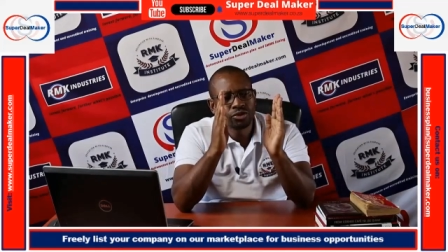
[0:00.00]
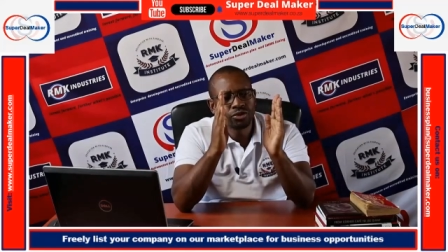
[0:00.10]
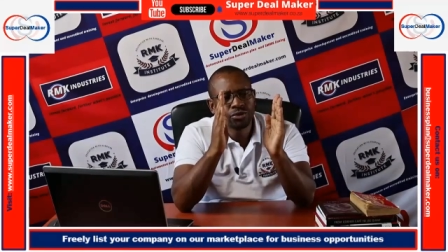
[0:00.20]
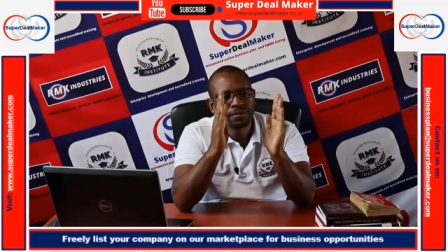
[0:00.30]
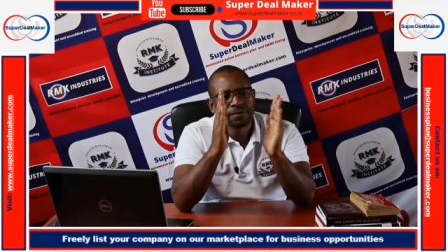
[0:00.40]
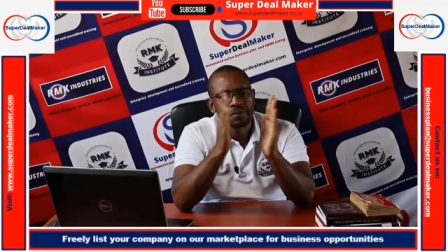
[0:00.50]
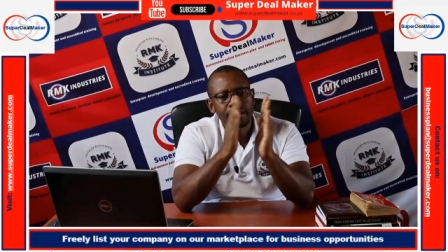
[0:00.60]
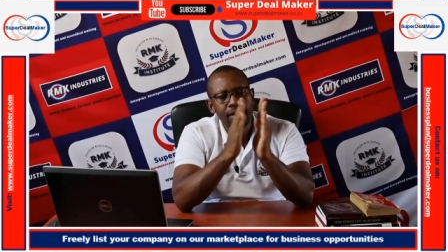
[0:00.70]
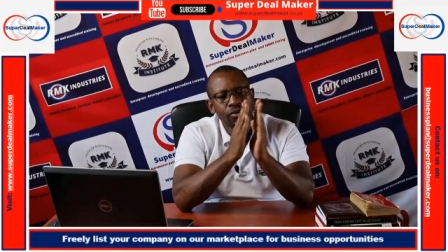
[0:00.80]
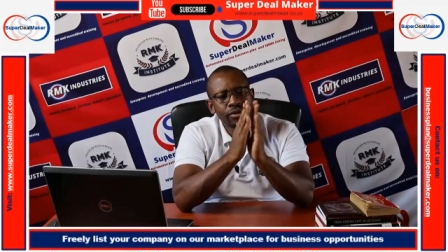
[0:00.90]
two
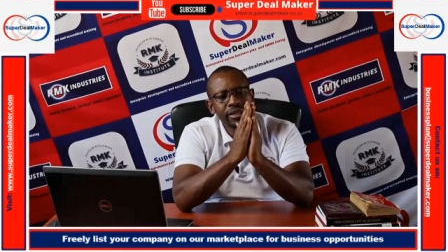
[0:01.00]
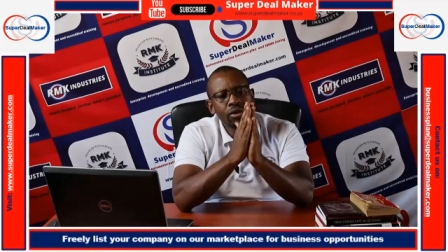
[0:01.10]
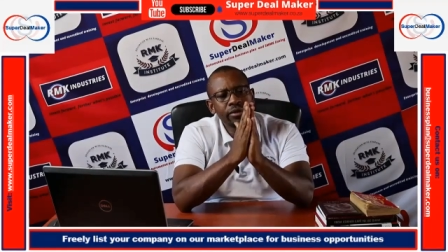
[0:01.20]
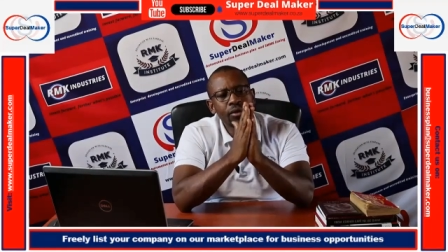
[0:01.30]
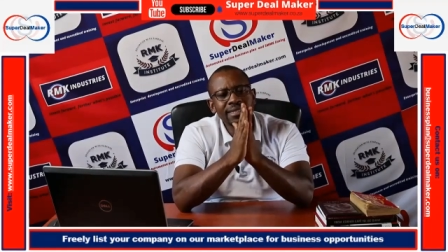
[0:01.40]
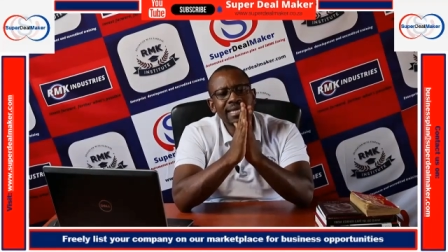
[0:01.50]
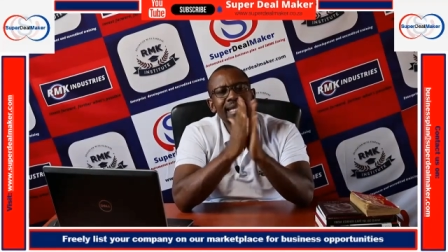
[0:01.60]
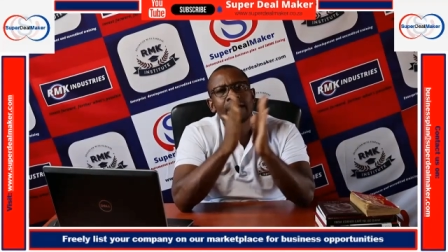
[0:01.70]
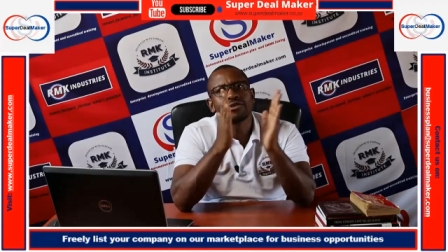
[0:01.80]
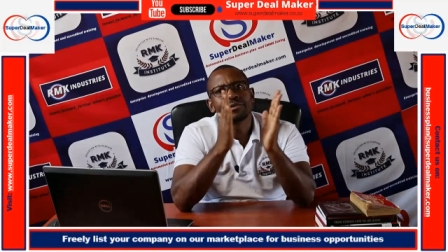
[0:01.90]
the, the ones that
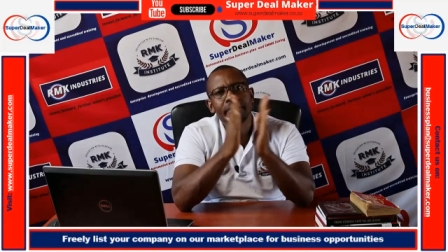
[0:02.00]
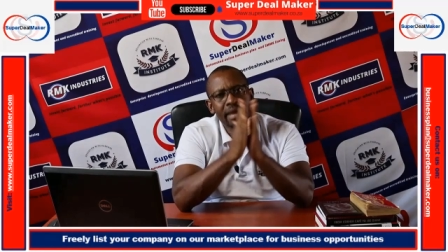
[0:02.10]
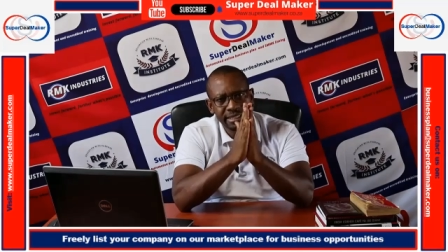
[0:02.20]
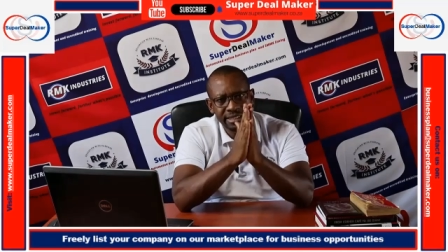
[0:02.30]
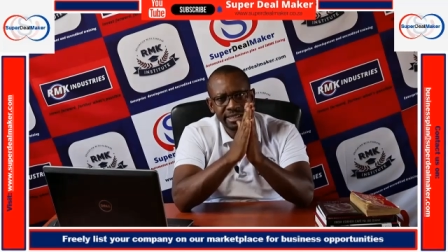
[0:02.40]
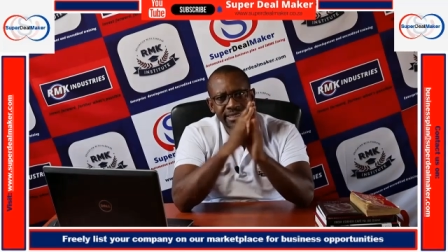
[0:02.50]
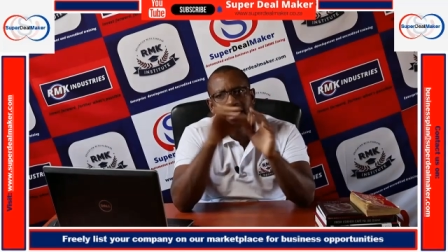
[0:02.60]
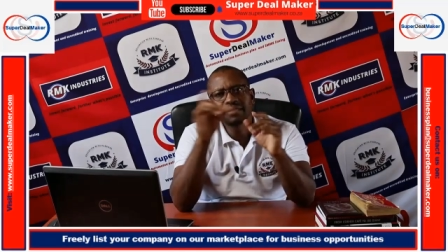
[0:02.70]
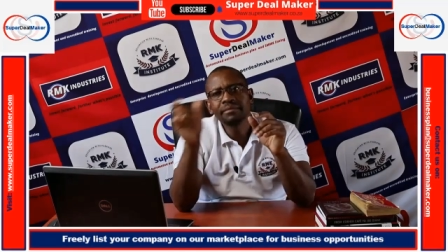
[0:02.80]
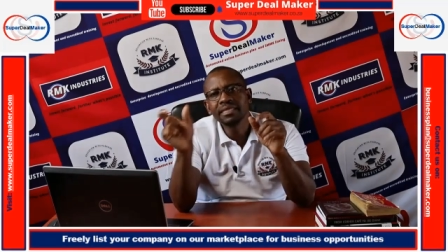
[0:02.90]
are not matched,
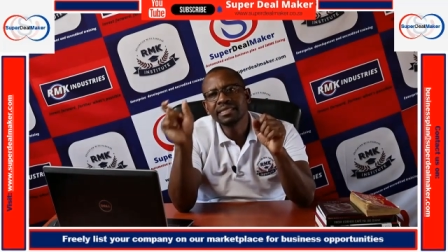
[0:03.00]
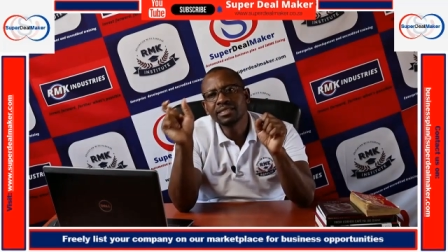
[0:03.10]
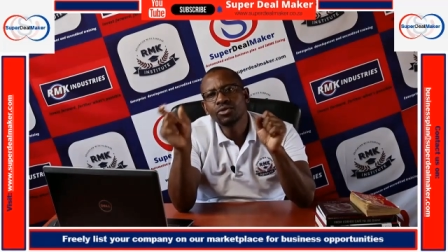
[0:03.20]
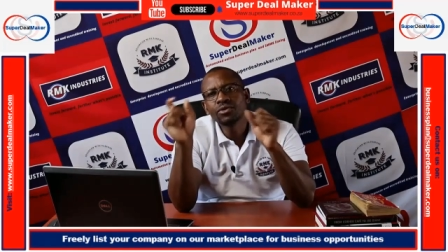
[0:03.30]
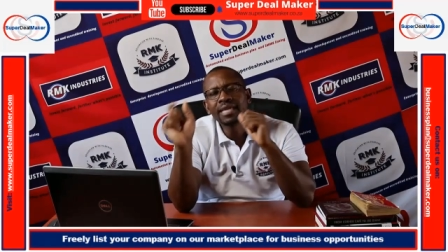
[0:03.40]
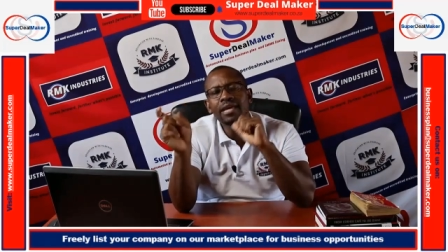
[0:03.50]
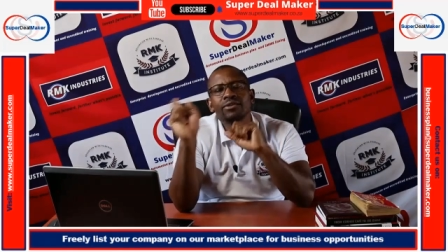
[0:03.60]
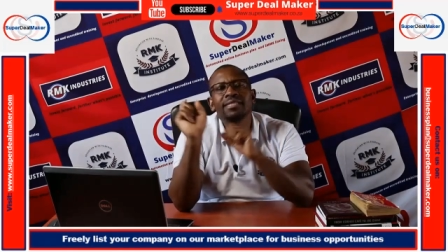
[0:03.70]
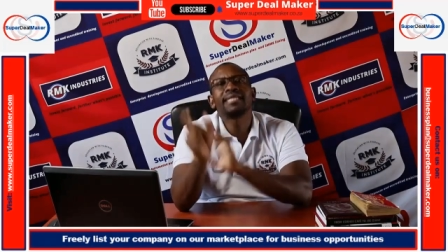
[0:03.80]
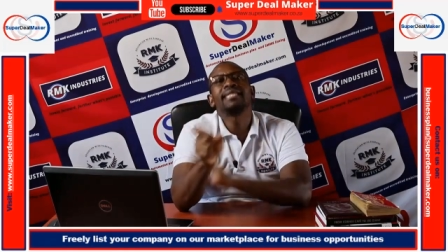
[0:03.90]
that means those are your
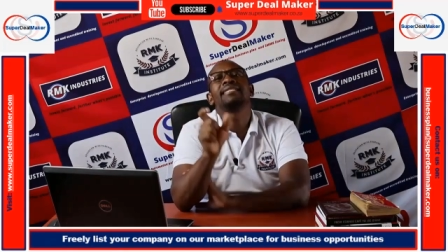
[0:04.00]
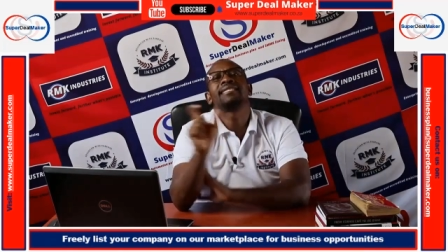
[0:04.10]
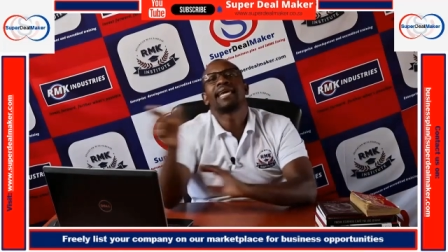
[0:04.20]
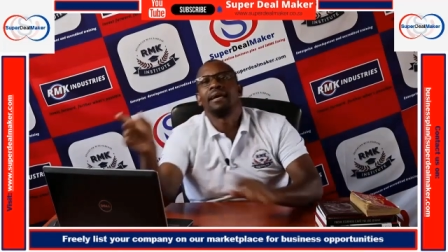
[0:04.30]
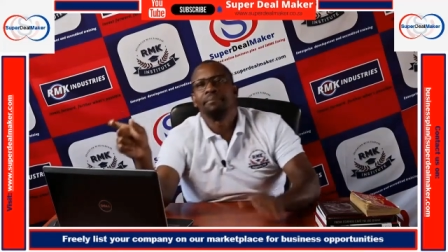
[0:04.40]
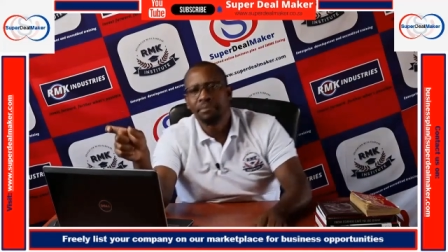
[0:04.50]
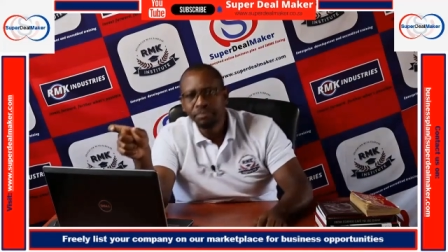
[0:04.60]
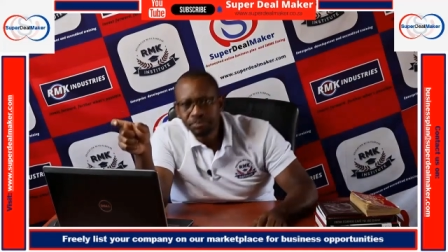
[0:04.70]
skills gap.